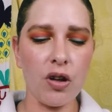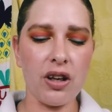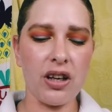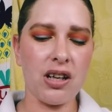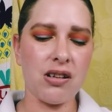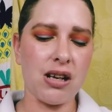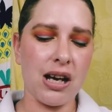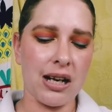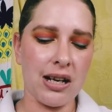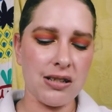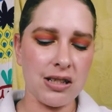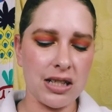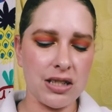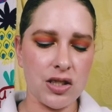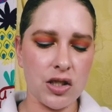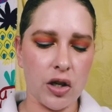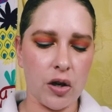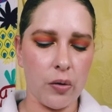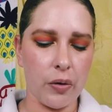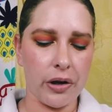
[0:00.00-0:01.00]
You kind of taste
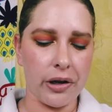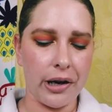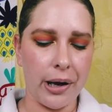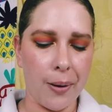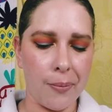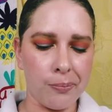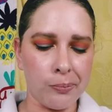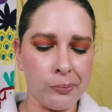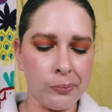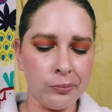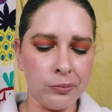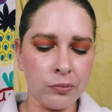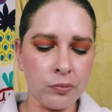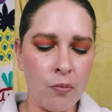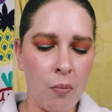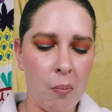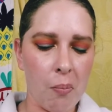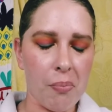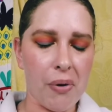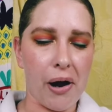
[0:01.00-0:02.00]
the coconut,
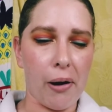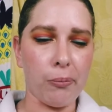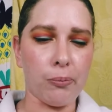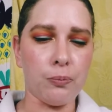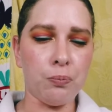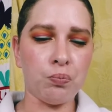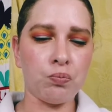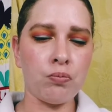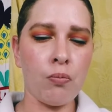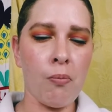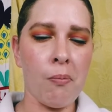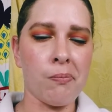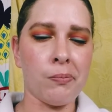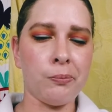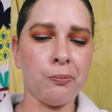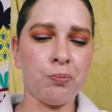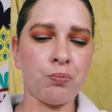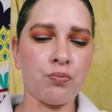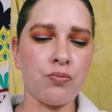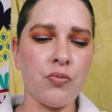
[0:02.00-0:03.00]
but
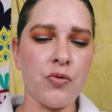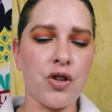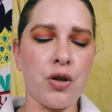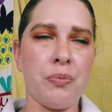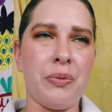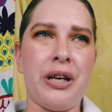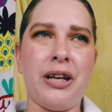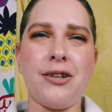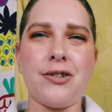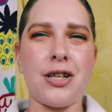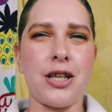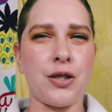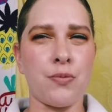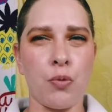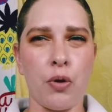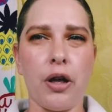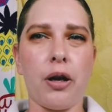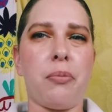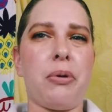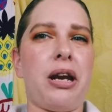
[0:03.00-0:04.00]
to me it tastes
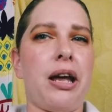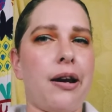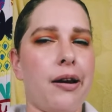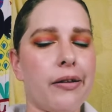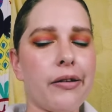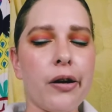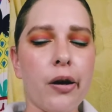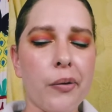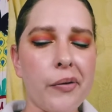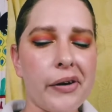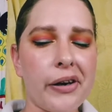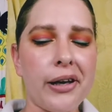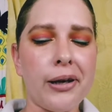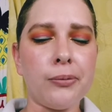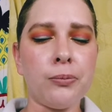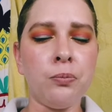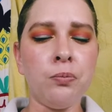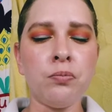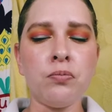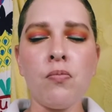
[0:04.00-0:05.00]
more like banana than coconut.
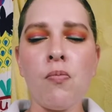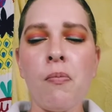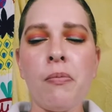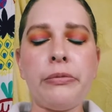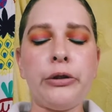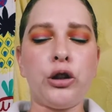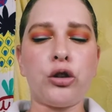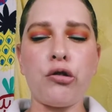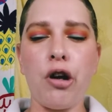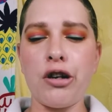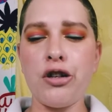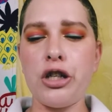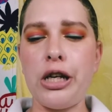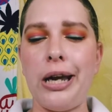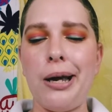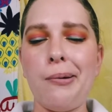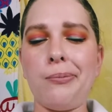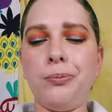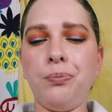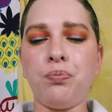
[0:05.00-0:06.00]

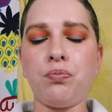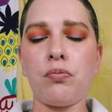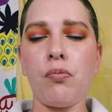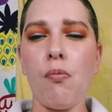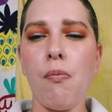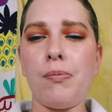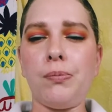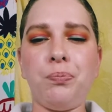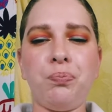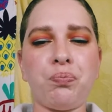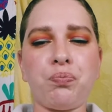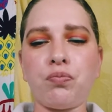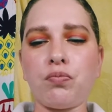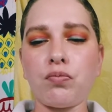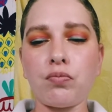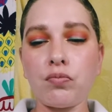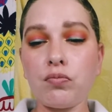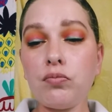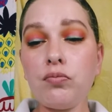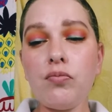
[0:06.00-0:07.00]
Crunchy,
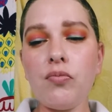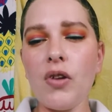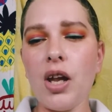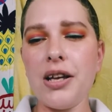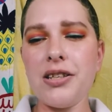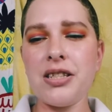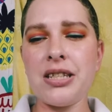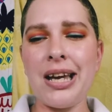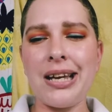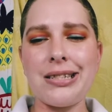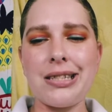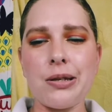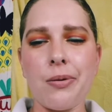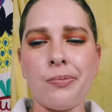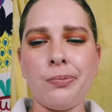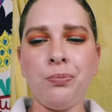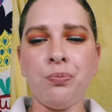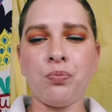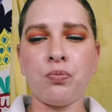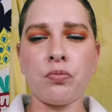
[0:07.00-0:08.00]
it's nice.
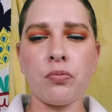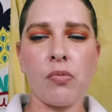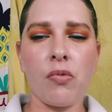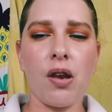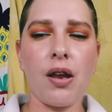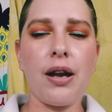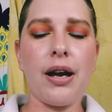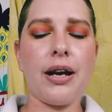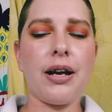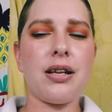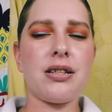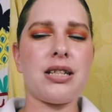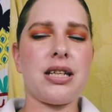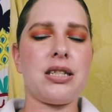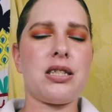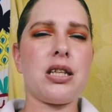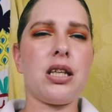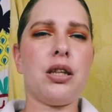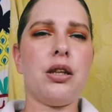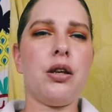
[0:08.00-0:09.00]
Kind of
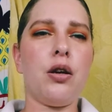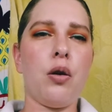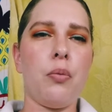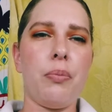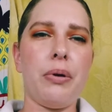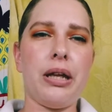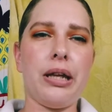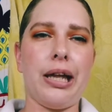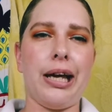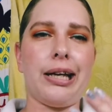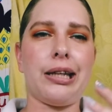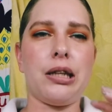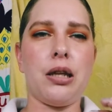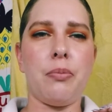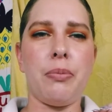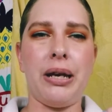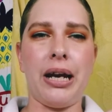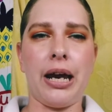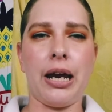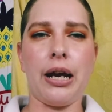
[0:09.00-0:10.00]
tastes a little bit like the
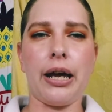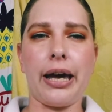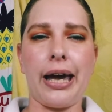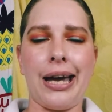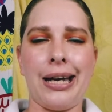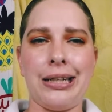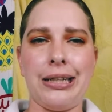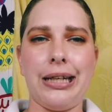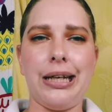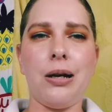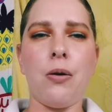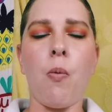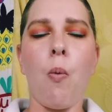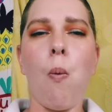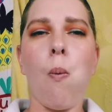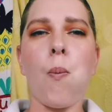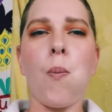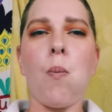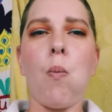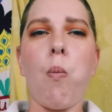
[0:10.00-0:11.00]
banana candy,
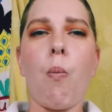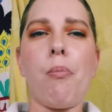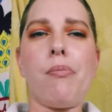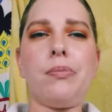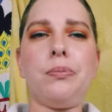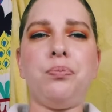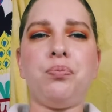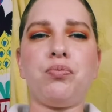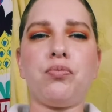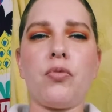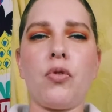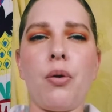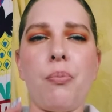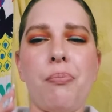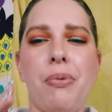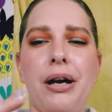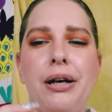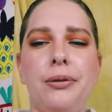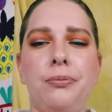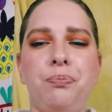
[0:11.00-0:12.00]

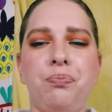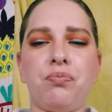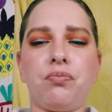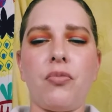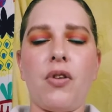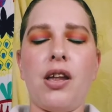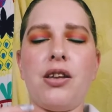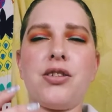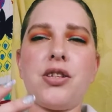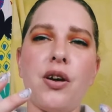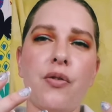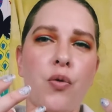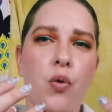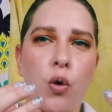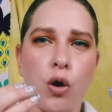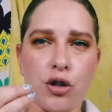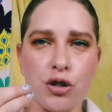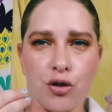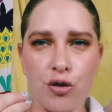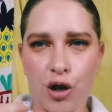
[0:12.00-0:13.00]
but it's of
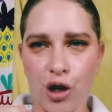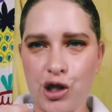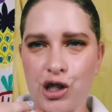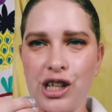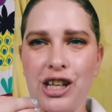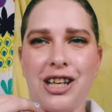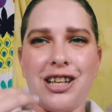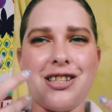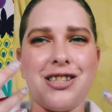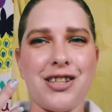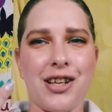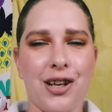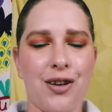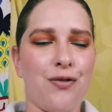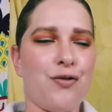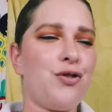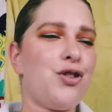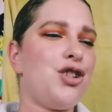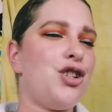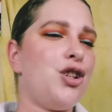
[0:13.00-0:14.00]
course crunchy instead of
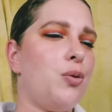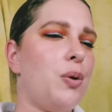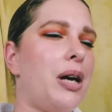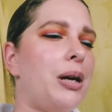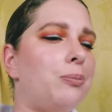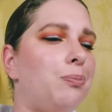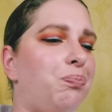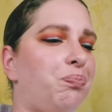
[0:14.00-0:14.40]
chewy.